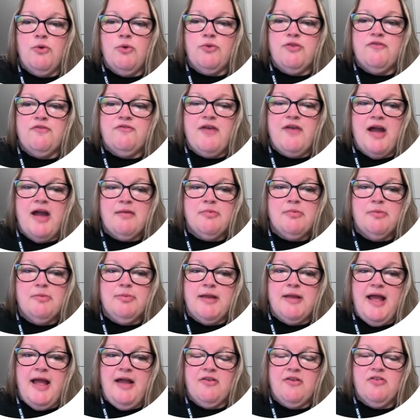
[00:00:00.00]
of
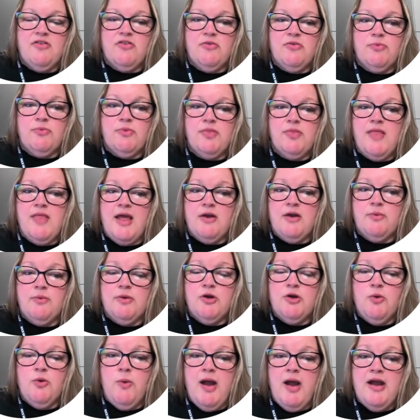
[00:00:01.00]
fibroblasts that are
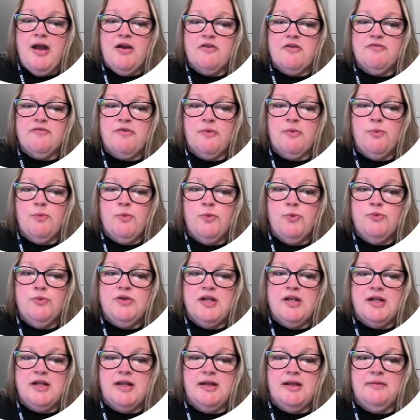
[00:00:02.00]
required for wound
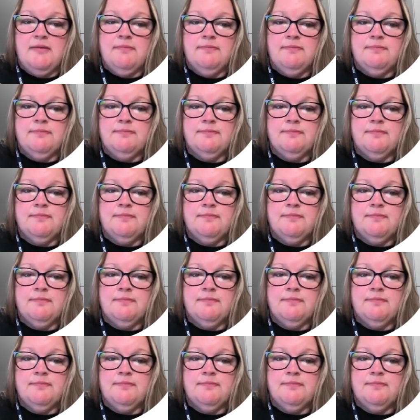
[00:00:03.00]
healing.